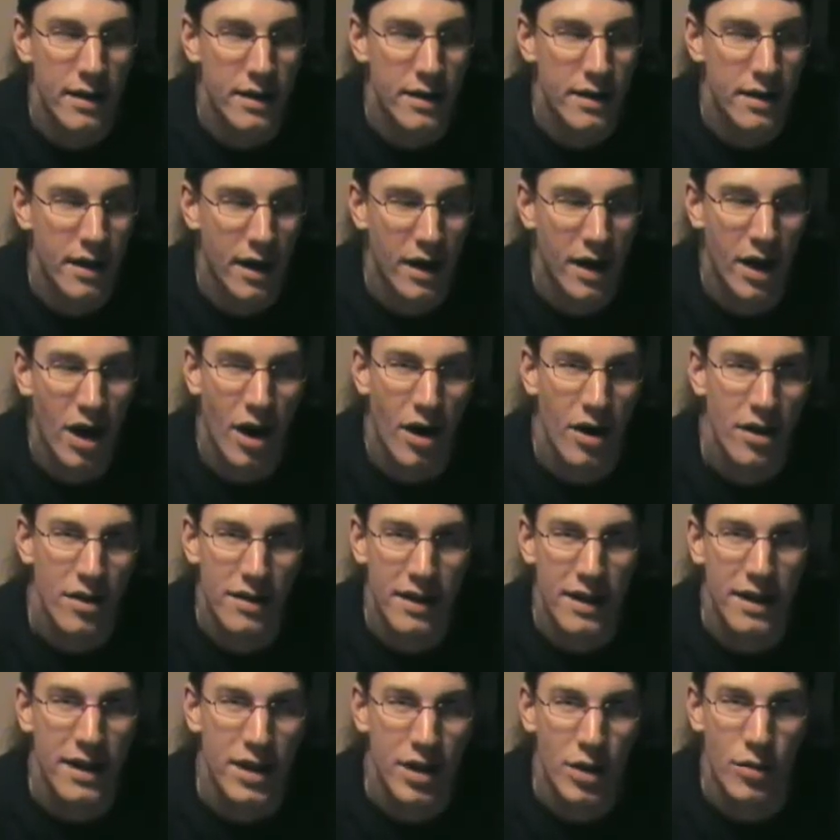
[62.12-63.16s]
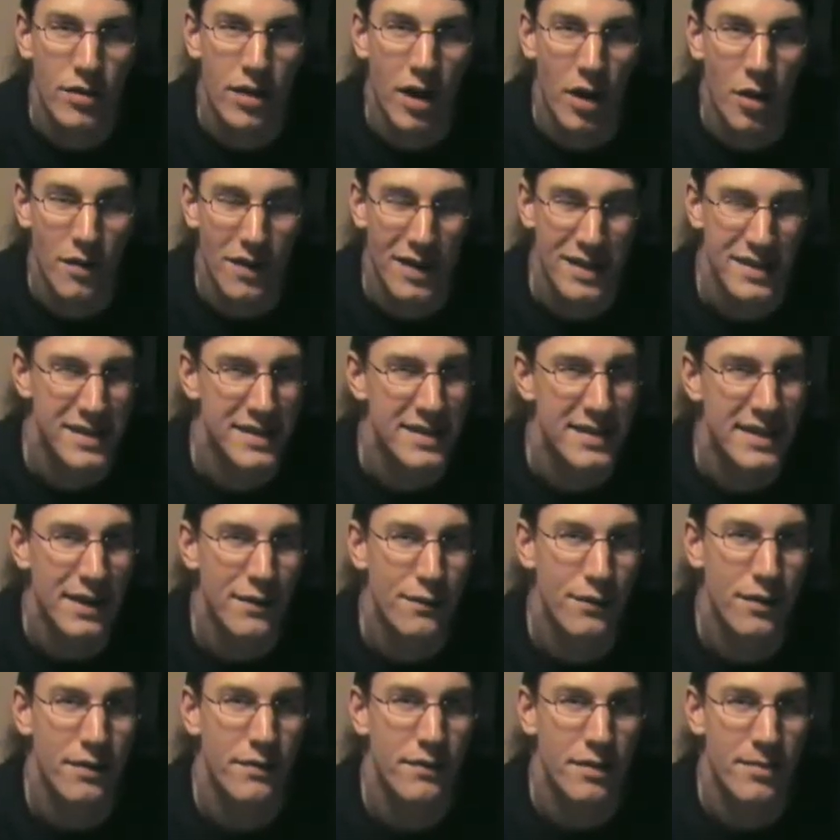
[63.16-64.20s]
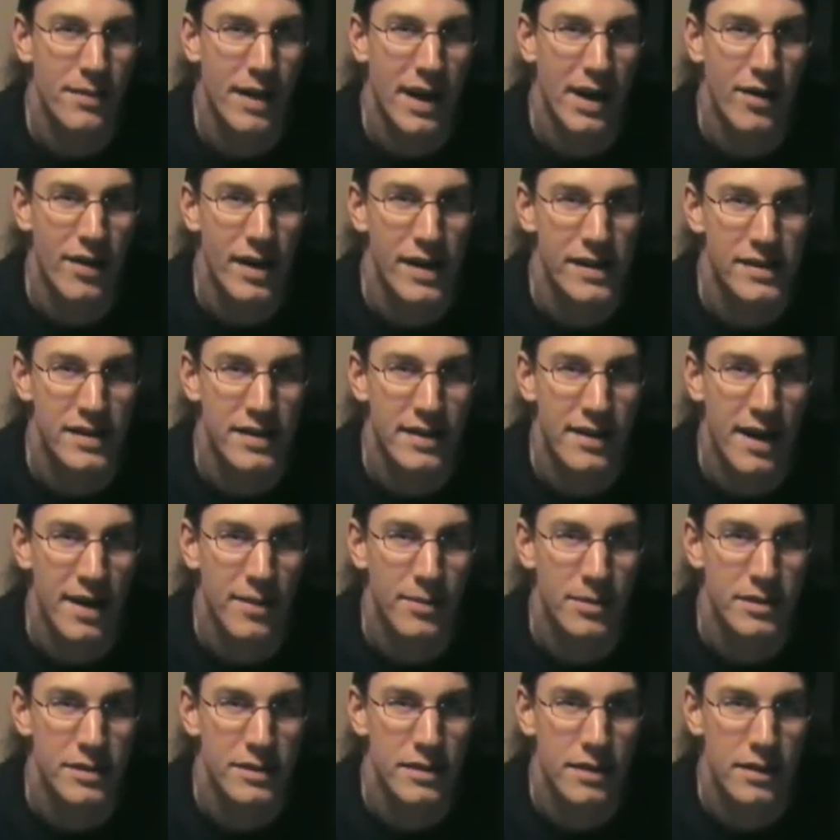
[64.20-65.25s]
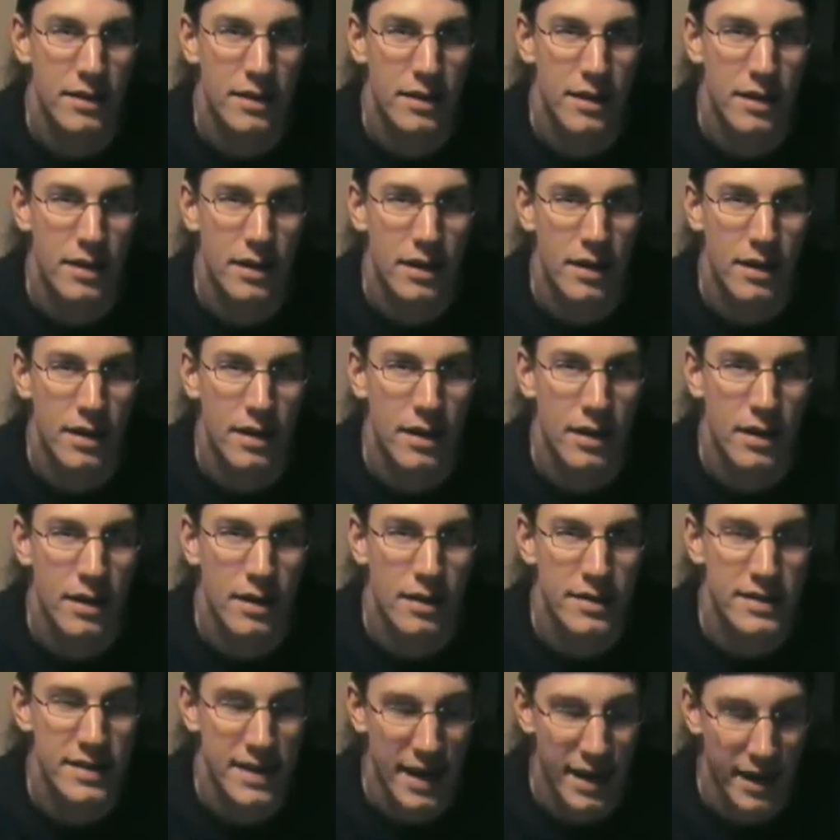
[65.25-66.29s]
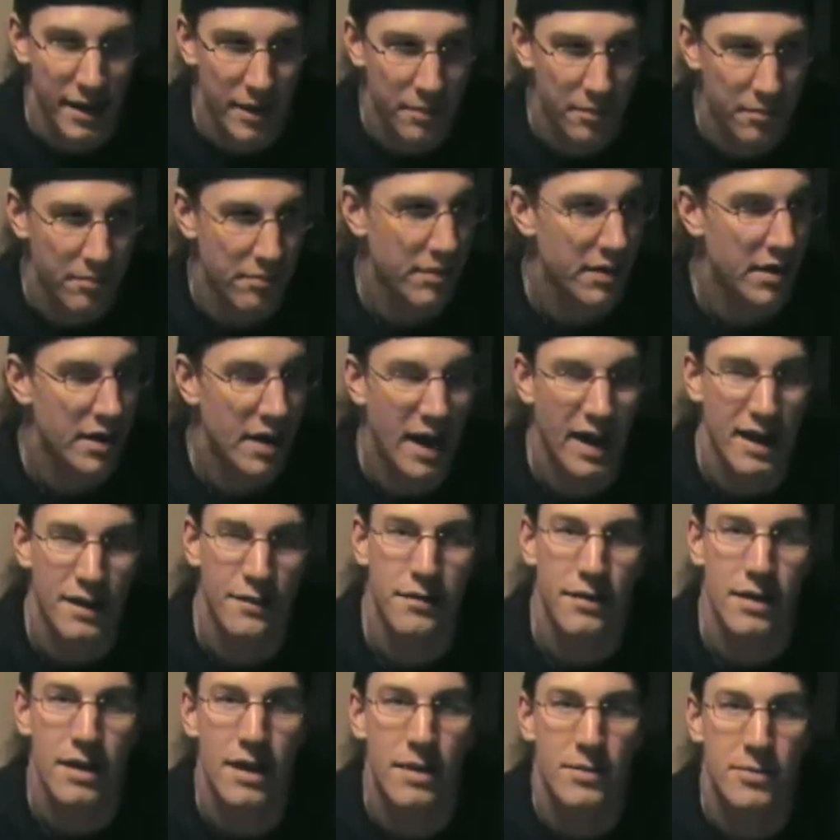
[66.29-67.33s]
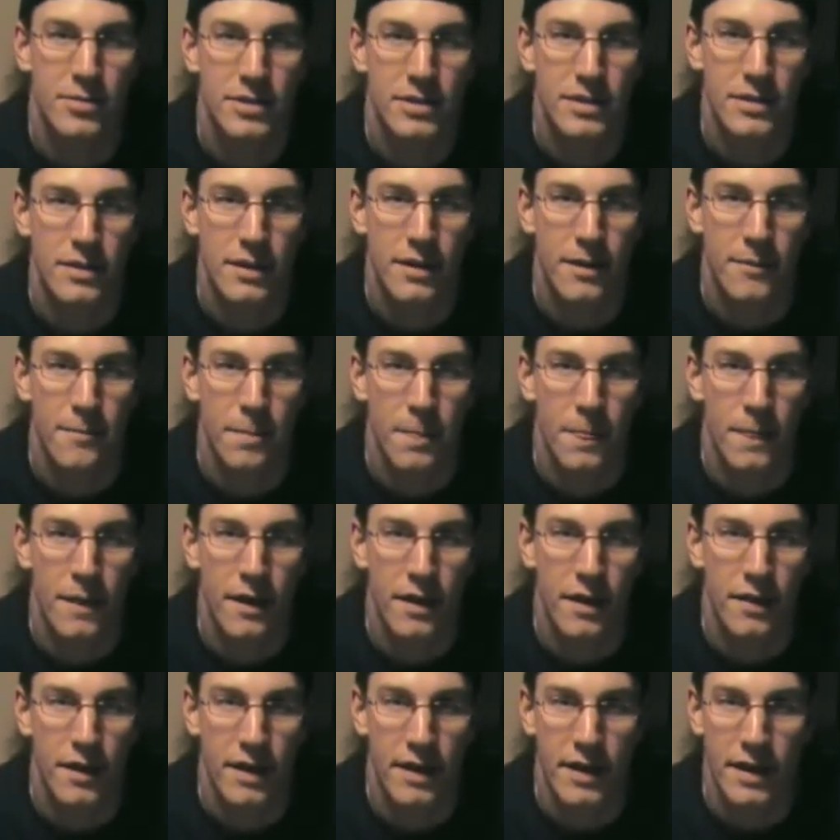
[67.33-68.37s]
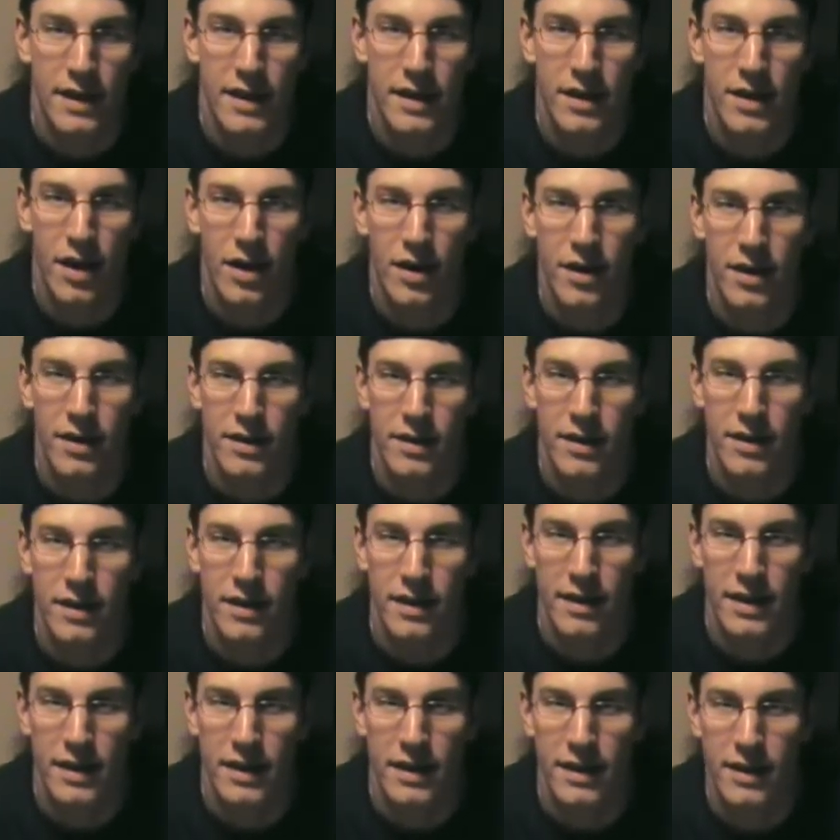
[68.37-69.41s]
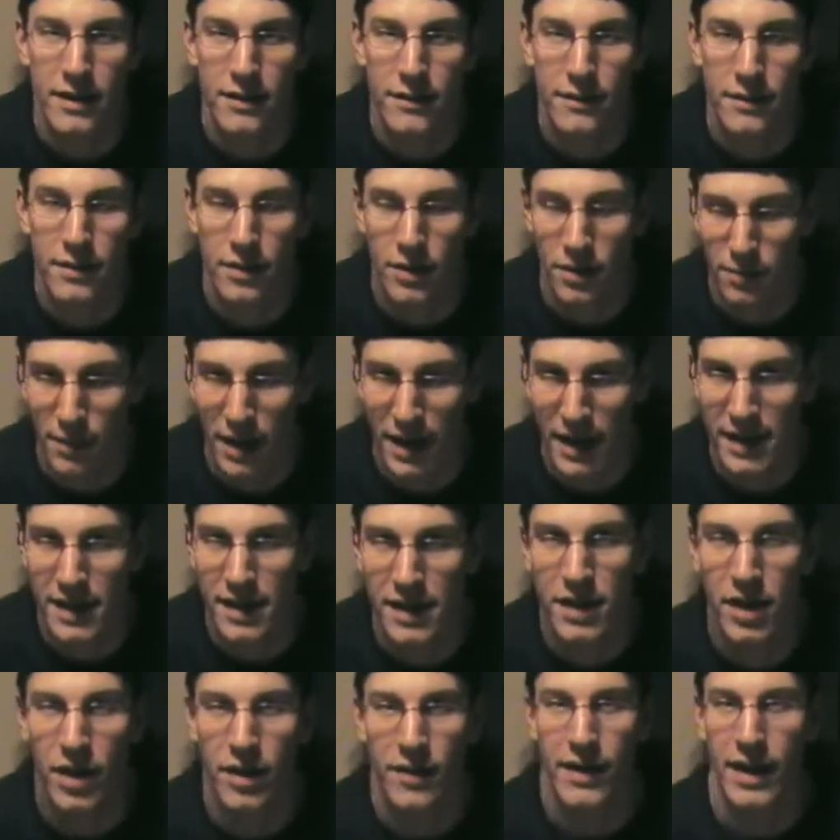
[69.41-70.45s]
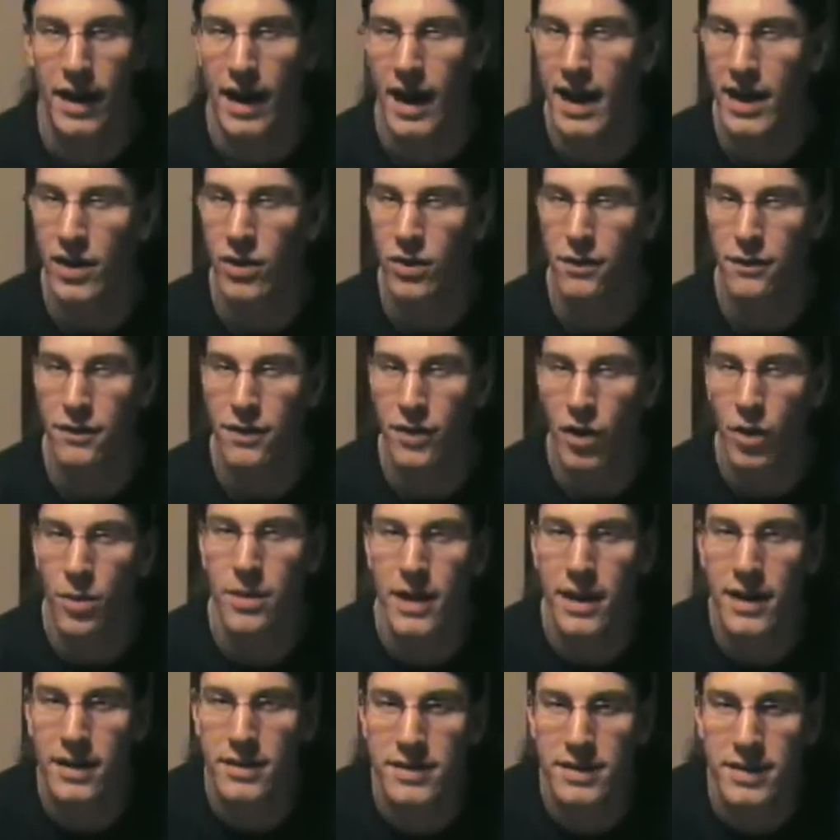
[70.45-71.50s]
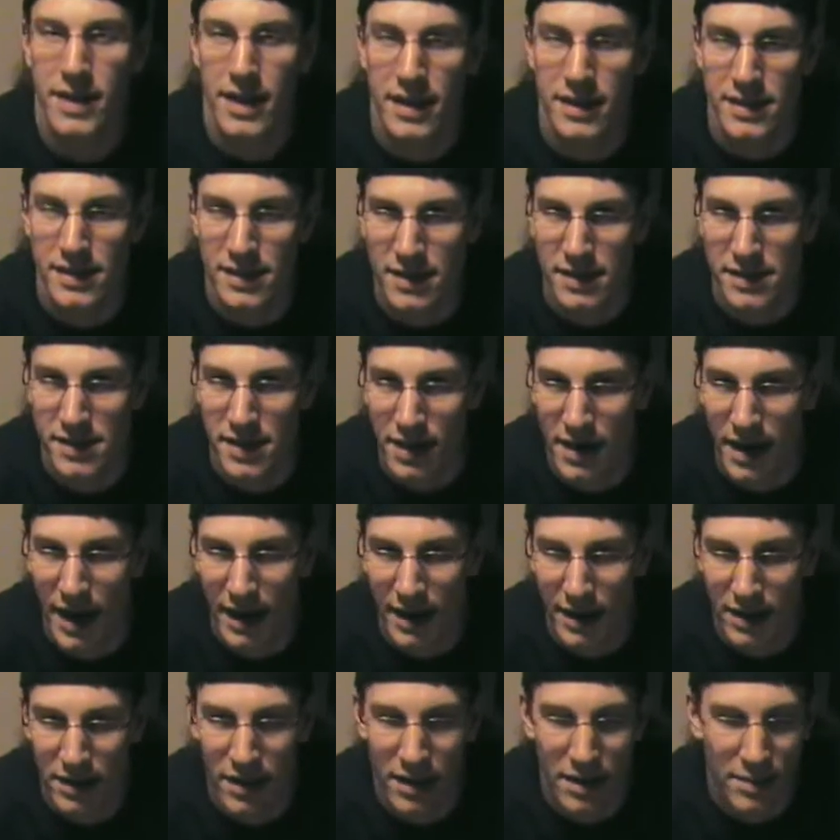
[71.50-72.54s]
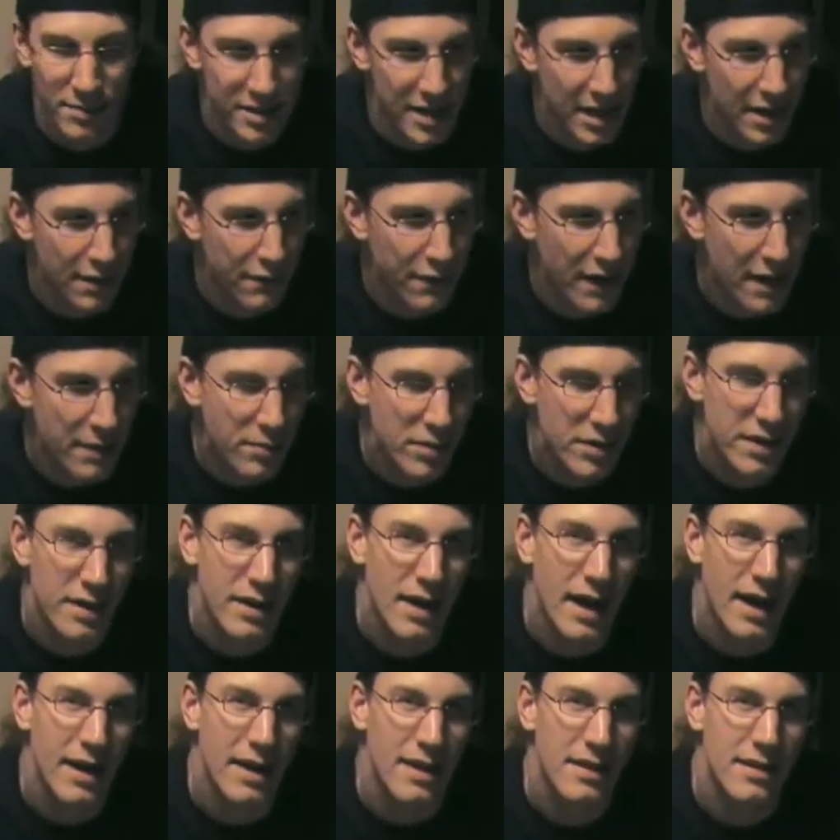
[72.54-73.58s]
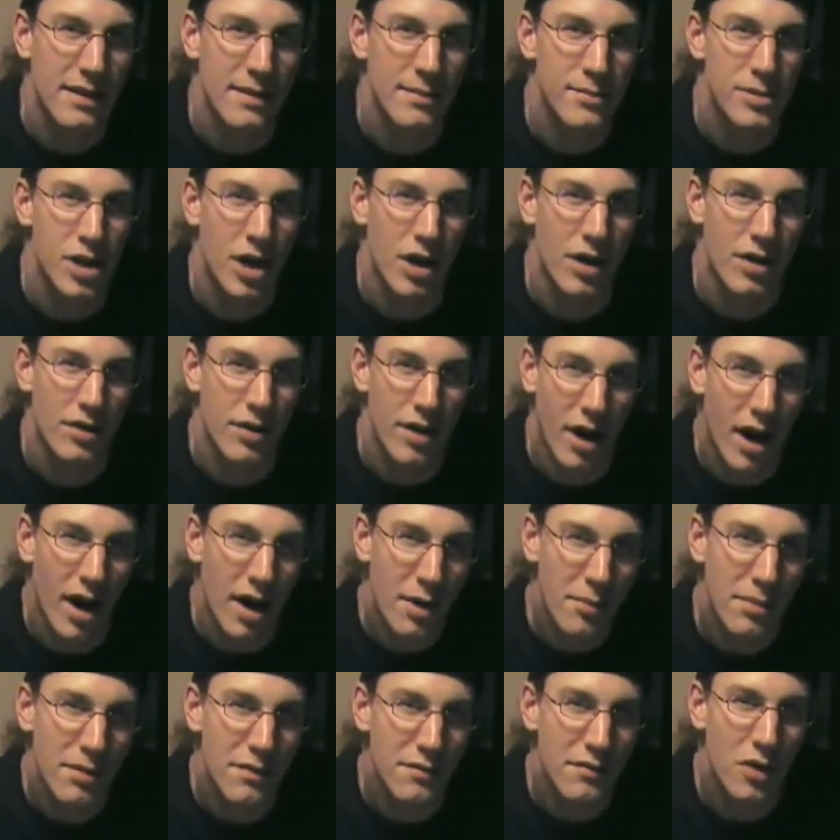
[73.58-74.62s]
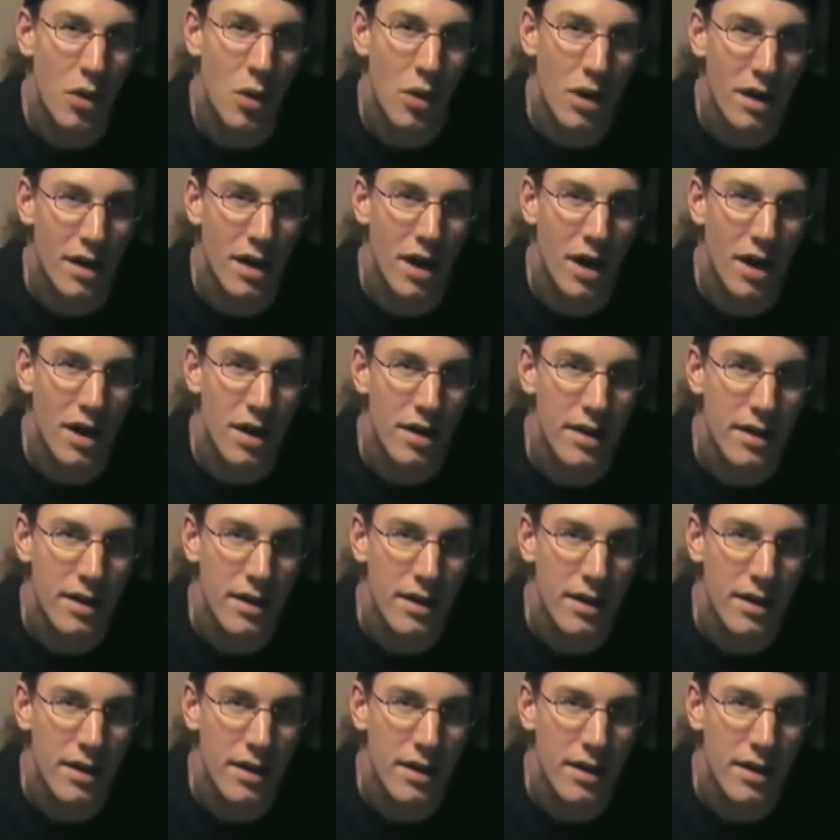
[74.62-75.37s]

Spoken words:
a card that you know that's different from their Ace of Diamonds, say the Nine of Clubs, the key card, or my key card that I know of and nobody else does, is the Nine of Clubs, and if I put the Nine of Clubs on top of your card,